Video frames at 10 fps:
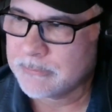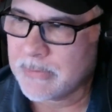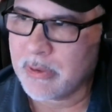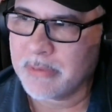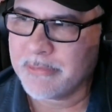
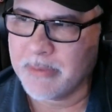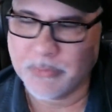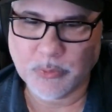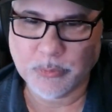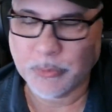a long time
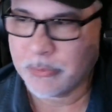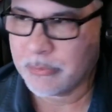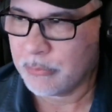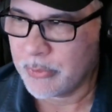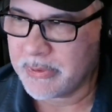ago, when we
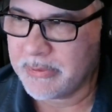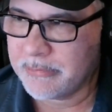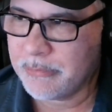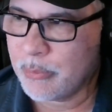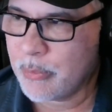were looking
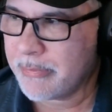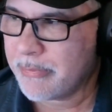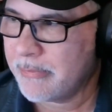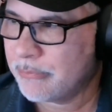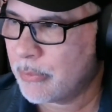into where
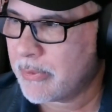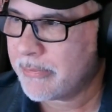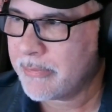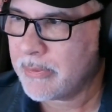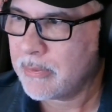things were, I
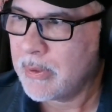think